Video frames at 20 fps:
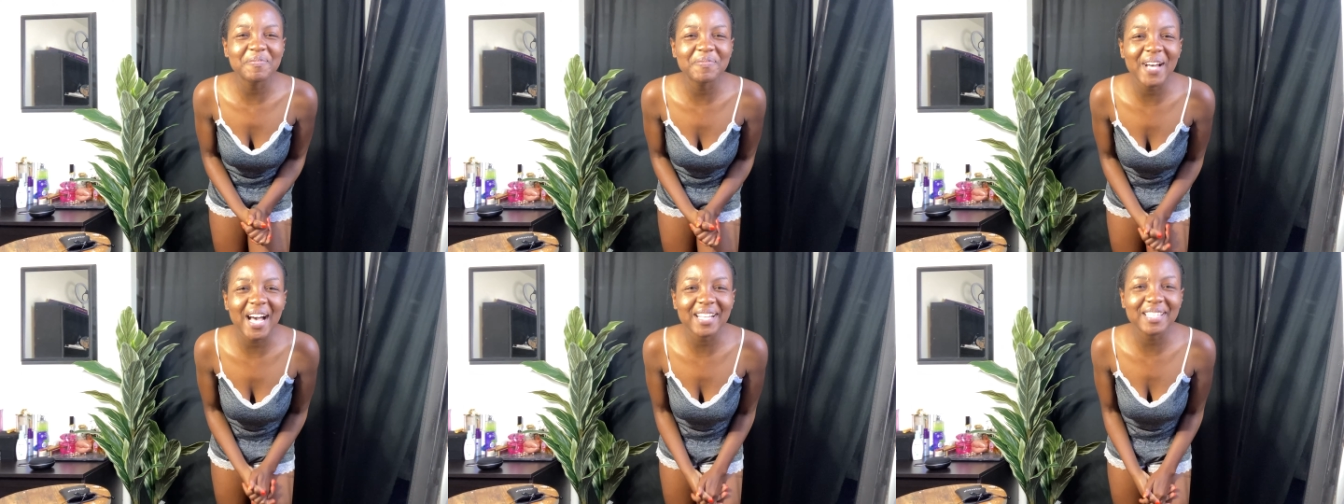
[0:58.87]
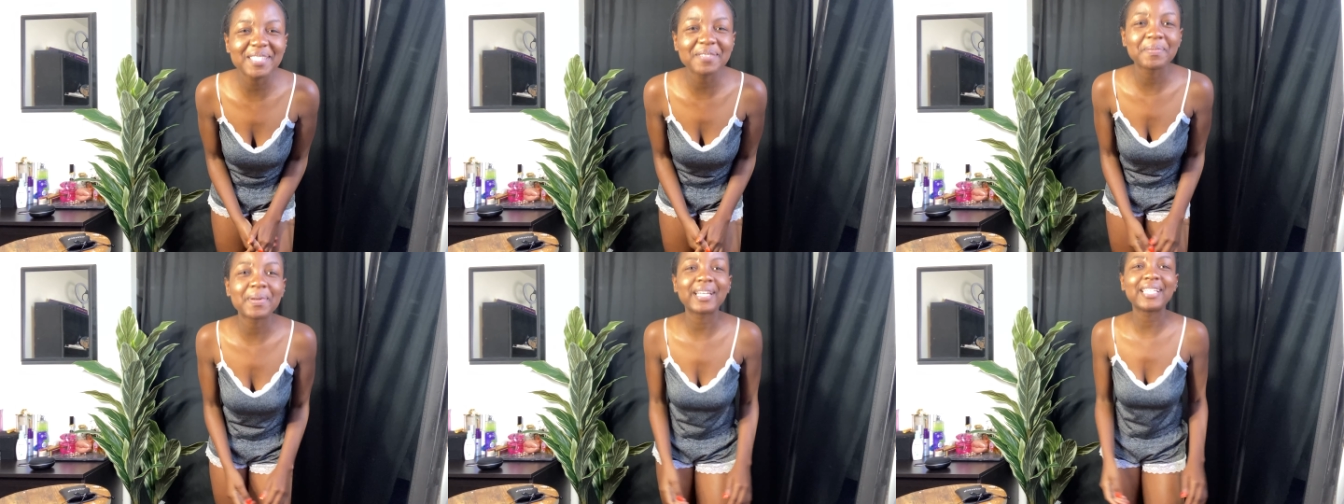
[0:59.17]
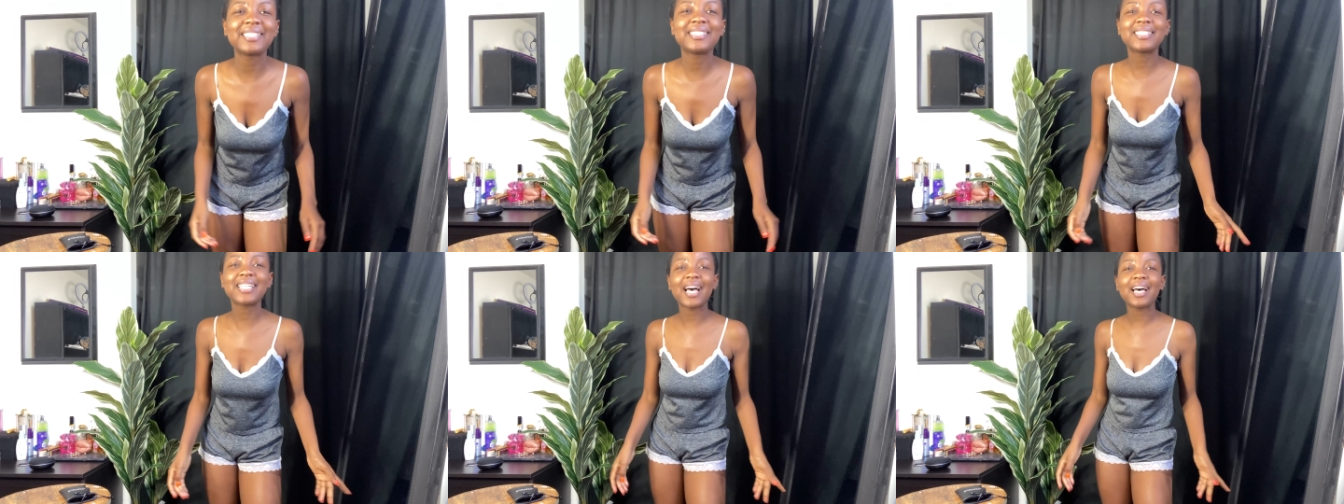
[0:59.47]
back to my
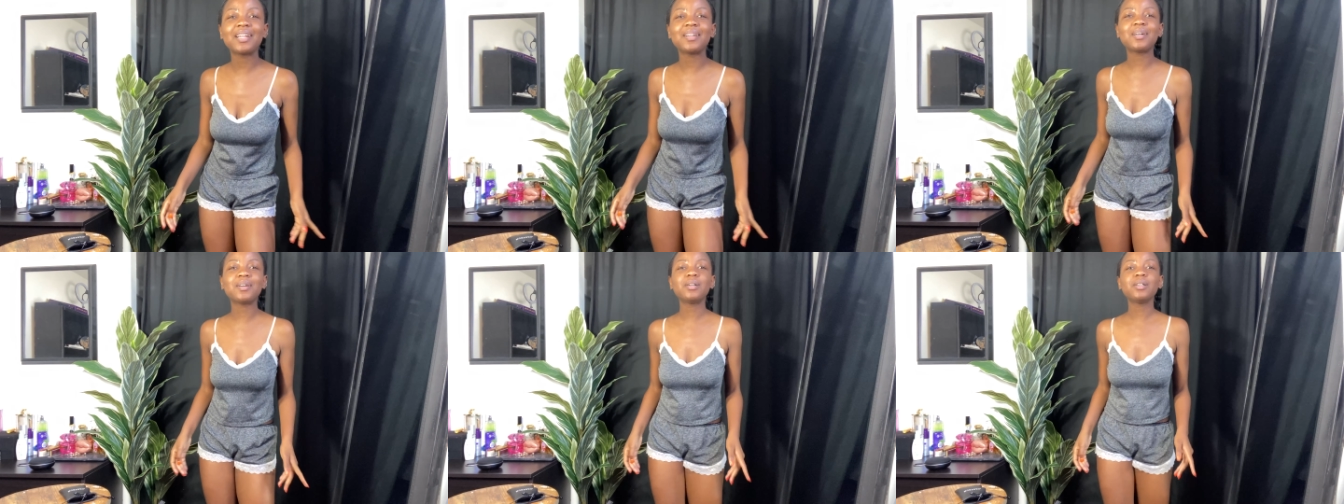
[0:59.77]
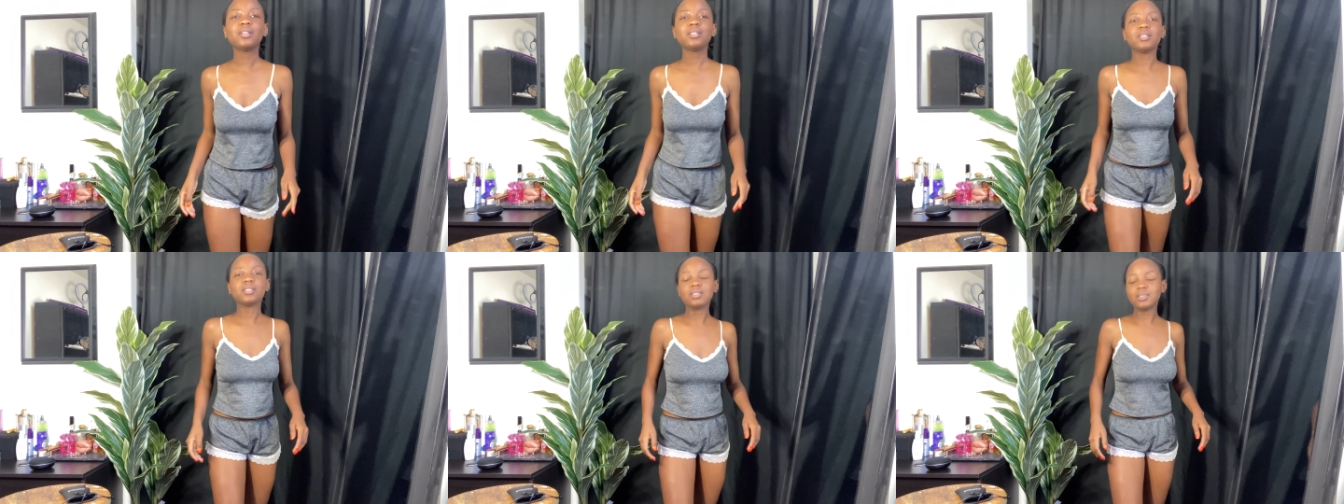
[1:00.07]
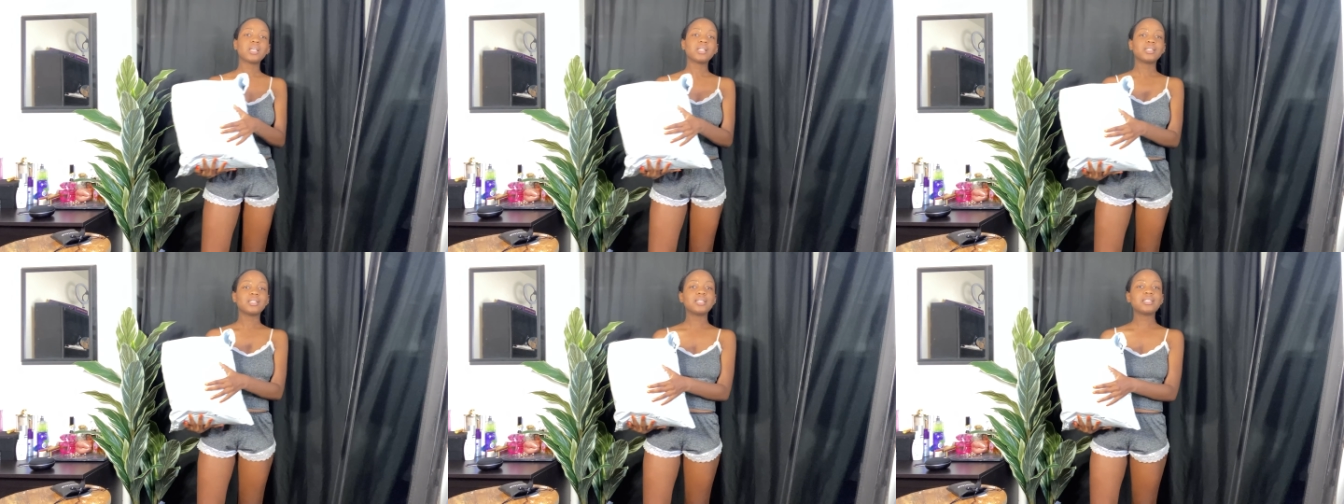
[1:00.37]
channel. Uh,
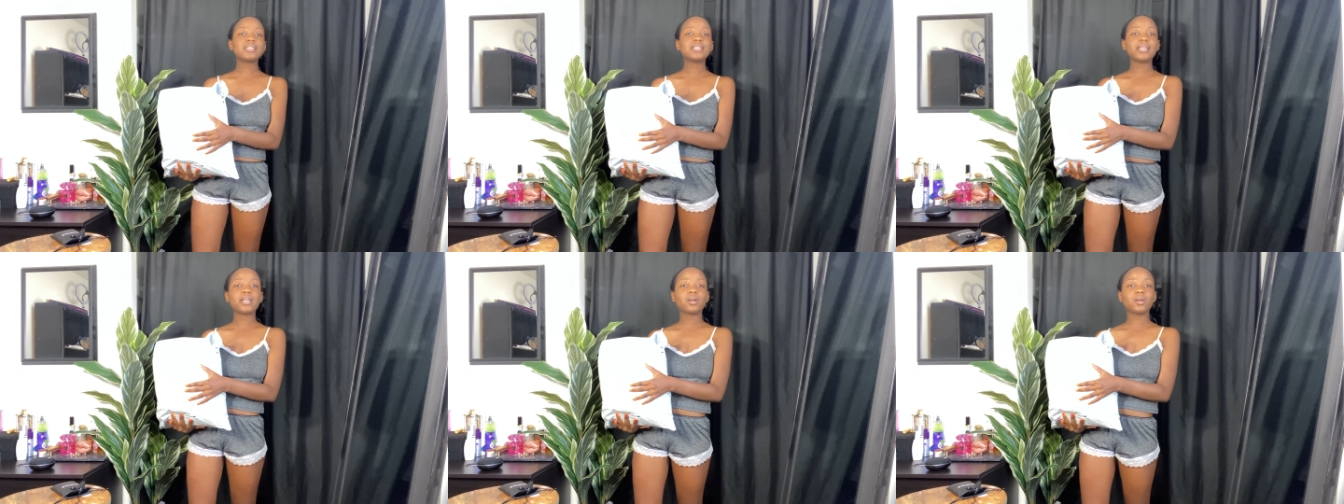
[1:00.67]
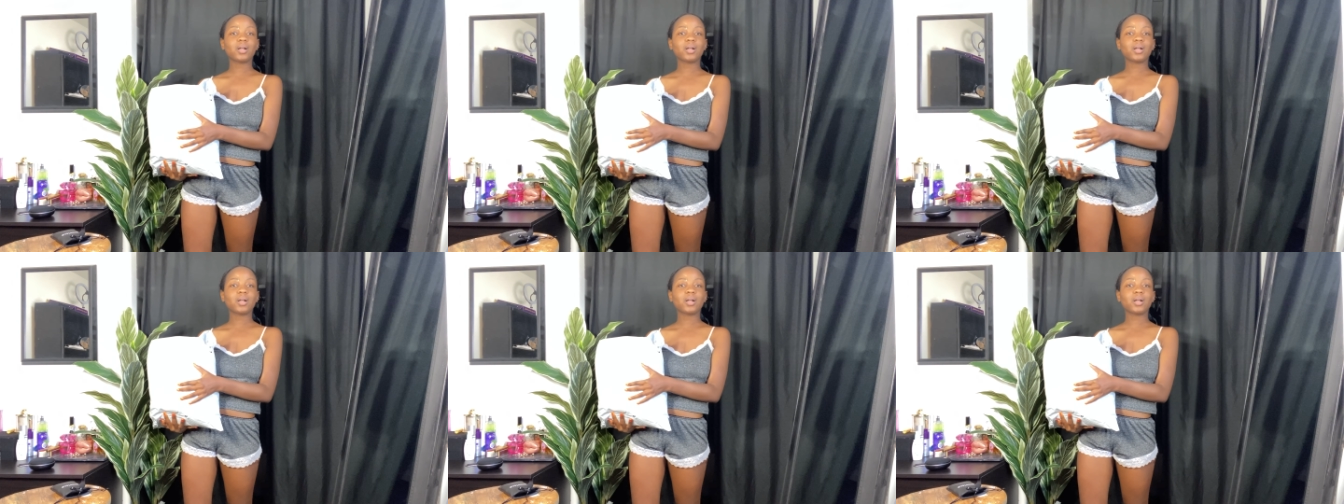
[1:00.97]
this year we're